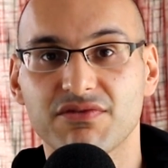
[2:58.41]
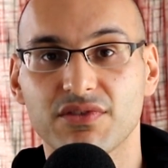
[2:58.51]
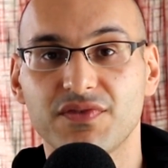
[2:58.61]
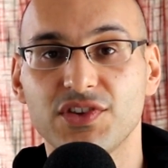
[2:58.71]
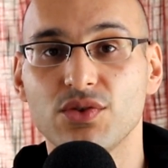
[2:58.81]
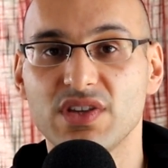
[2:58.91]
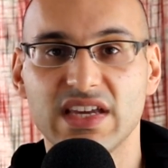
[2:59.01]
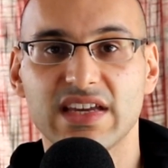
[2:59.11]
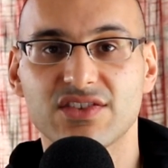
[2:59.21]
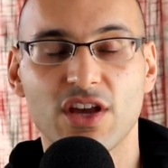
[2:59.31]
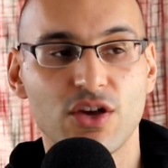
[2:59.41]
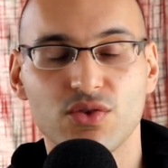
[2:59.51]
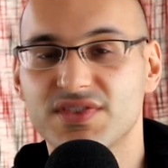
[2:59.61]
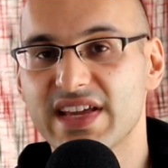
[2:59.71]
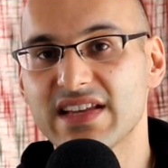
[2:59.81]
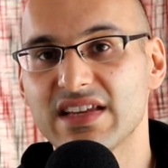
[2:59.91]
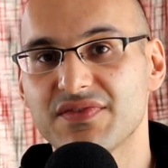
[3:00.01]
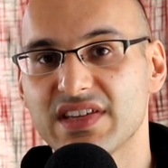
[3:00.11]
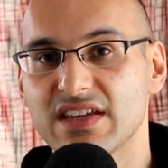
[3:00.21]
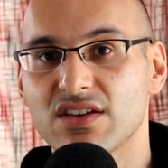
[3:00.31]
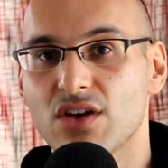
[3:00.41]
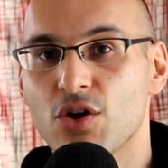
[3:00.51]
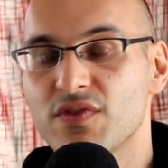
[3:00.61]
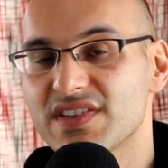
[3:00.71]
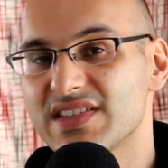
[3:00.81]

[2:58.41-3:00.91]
for a few years, who's deadlifting over